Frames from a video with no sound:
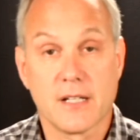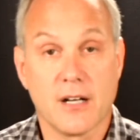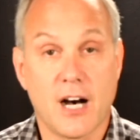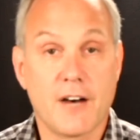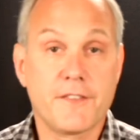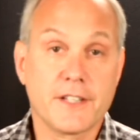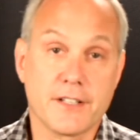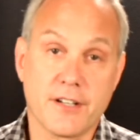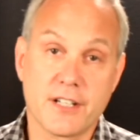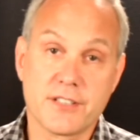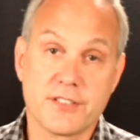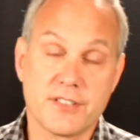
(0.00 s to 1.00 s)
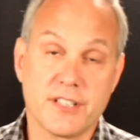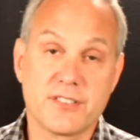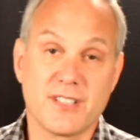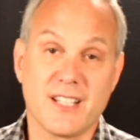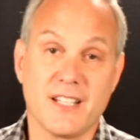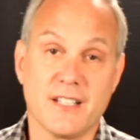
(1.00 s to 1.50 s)
often the narcissist
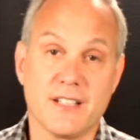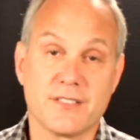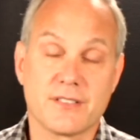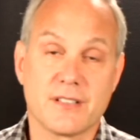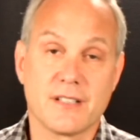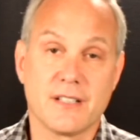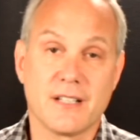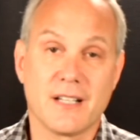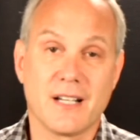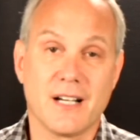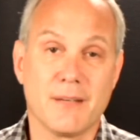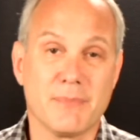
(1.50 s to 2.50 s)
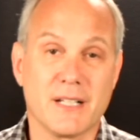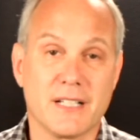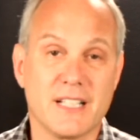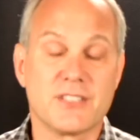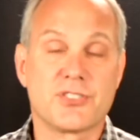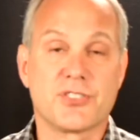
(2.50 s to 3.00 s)
is um,
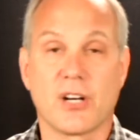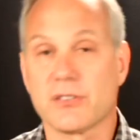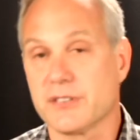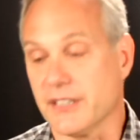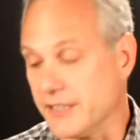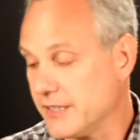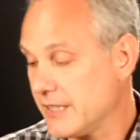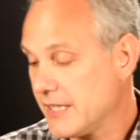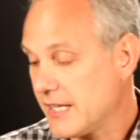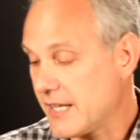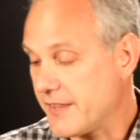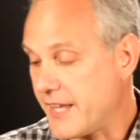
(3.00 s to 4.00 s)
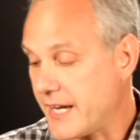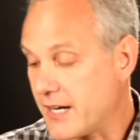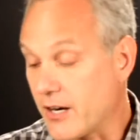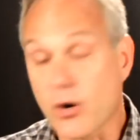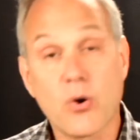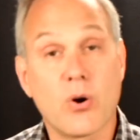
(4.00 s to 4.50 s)
insulted. They
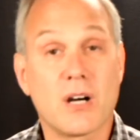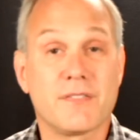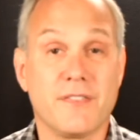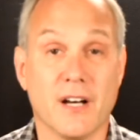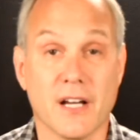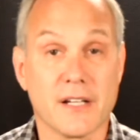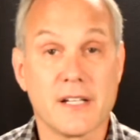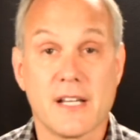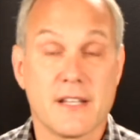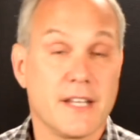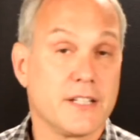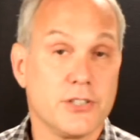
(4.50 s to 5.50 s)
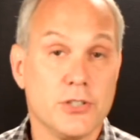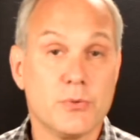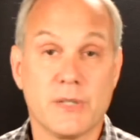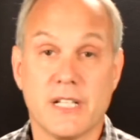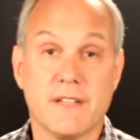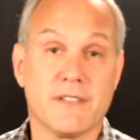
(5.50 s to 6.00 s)
are horrified that you
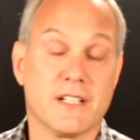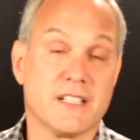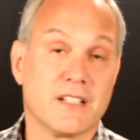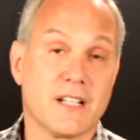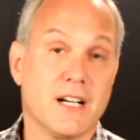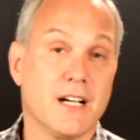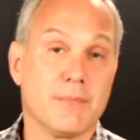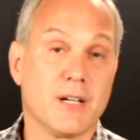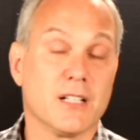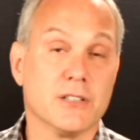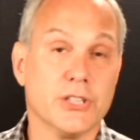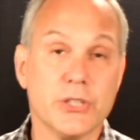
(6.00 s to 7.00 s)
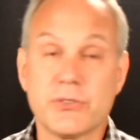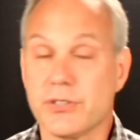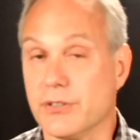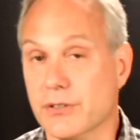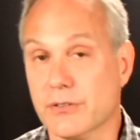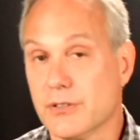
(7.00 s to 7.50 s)
would even um, allude
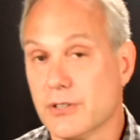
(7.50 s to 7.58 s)
to